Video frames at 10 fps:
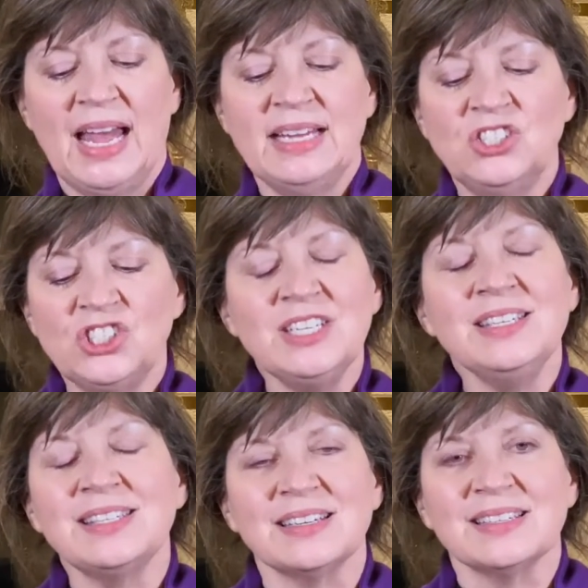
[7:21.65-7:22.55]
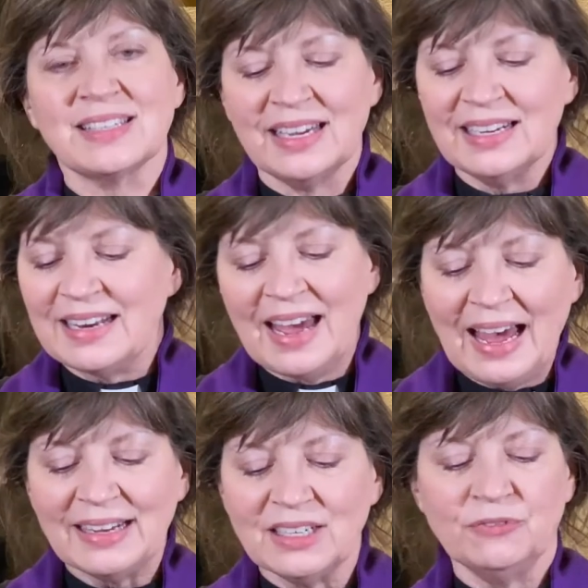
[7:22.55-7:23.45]
And Jesus
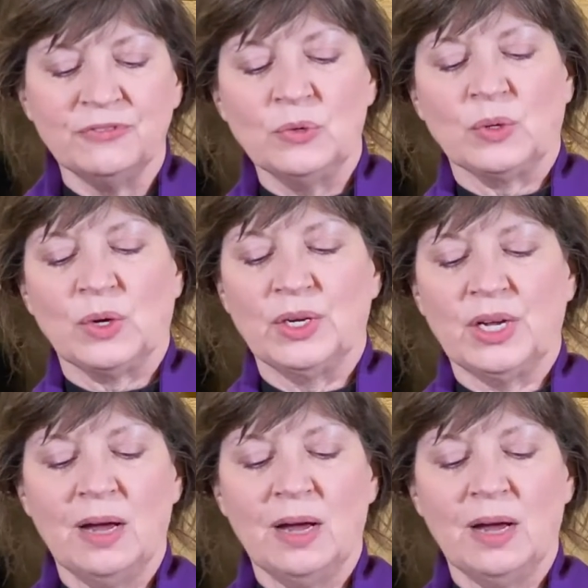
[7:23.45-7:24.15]
cannot afford